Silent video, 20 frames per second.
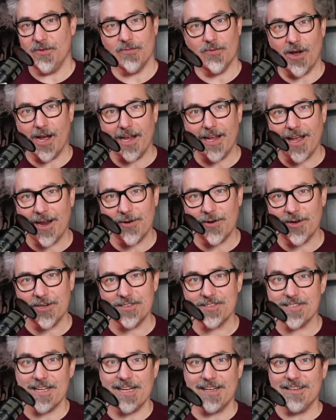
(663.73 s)
Why? I don't
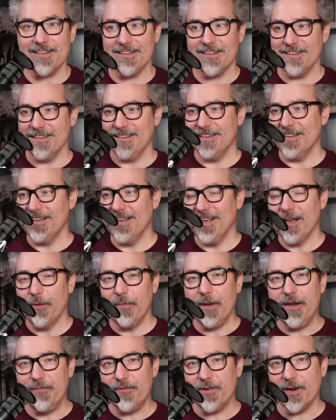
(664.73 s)
understand. I
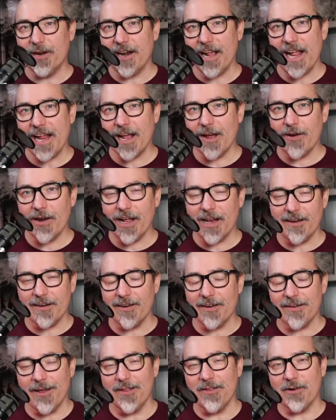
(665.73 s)
mean, if you're going to hang out on
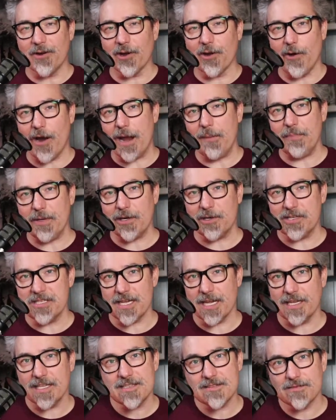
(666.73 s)
other crappier
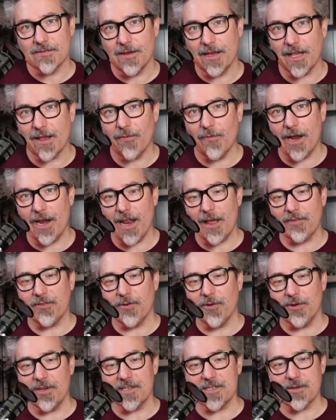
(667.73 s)
sites, like, why not
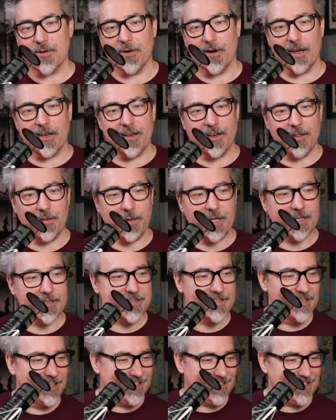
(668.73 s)
throw Discord into the mix?